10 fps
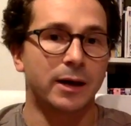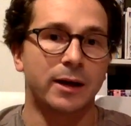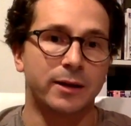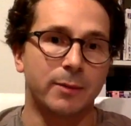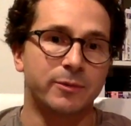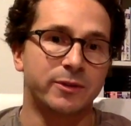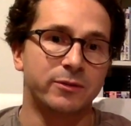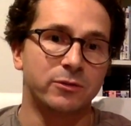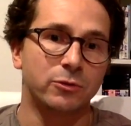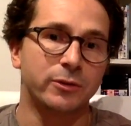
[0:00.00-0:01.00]
adapt
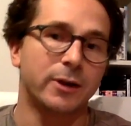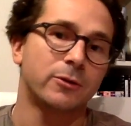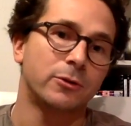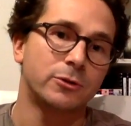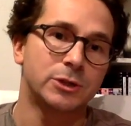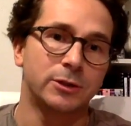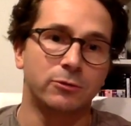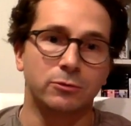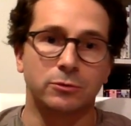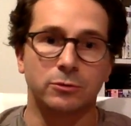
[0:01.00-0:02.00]
this new technology
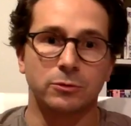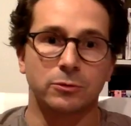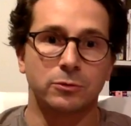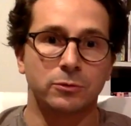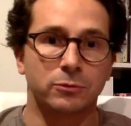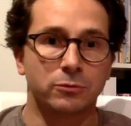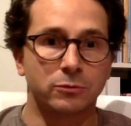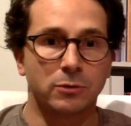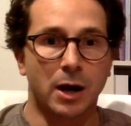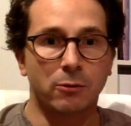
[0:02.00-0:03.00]

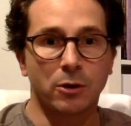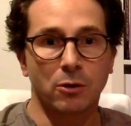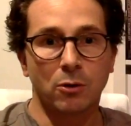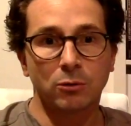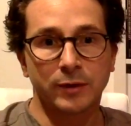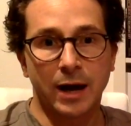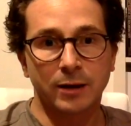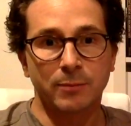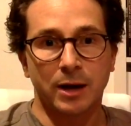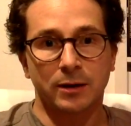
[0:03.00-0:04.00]
to our old
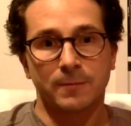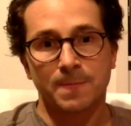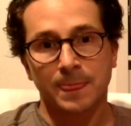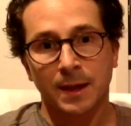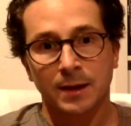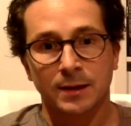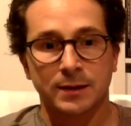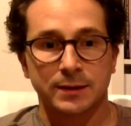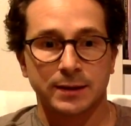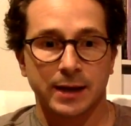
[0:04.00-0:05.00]
iMac.
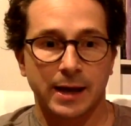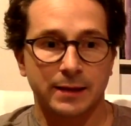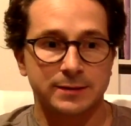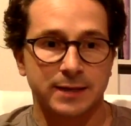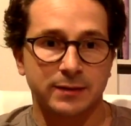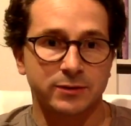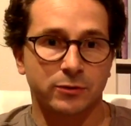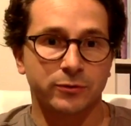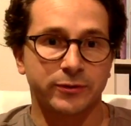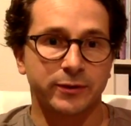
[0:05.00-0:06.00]
And that
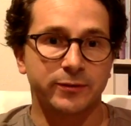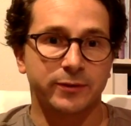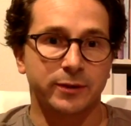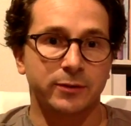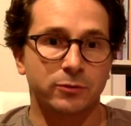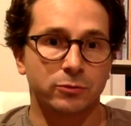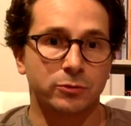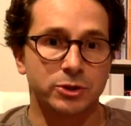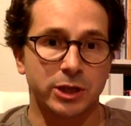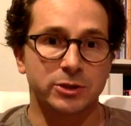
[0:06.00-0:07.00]
consists
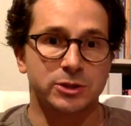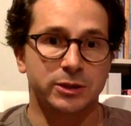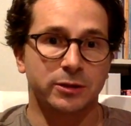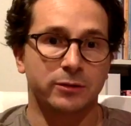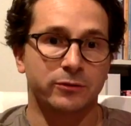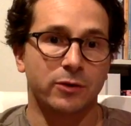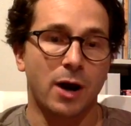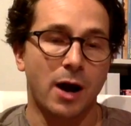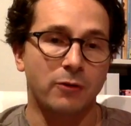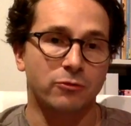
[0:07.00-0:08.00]
into changing the hard